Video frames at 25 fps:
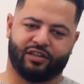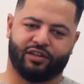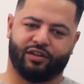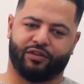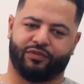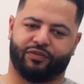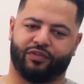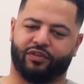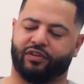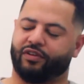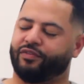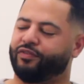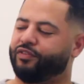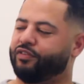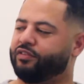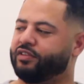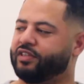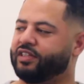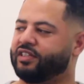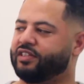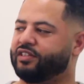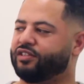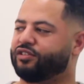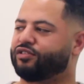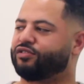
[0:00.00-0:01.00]
for an
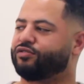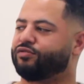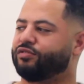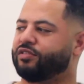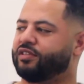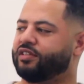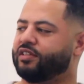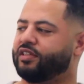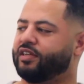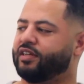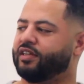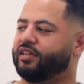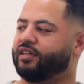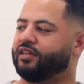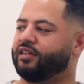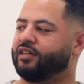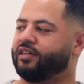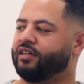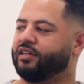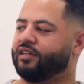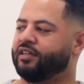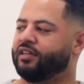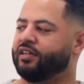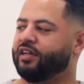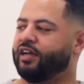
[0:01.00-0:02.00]
industry that
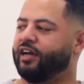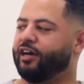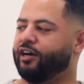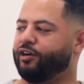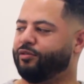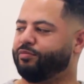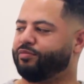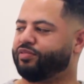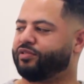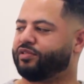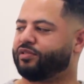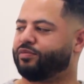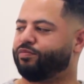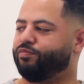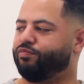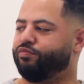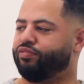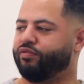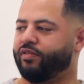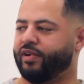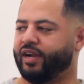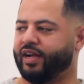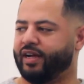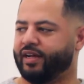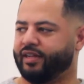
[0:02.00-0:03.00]
helps
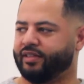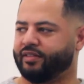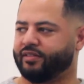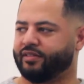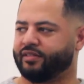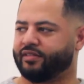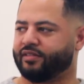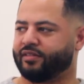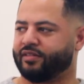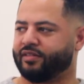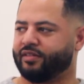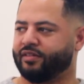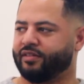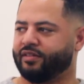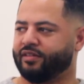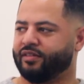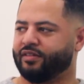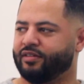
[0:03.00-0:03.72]
brands